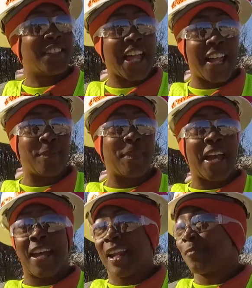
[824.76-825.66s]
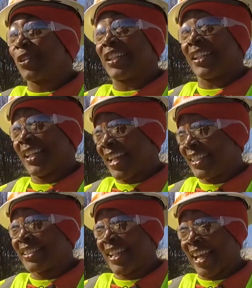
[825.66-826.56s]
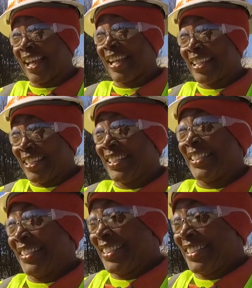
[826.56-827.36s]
little light of mine, I'm gonna let it shine.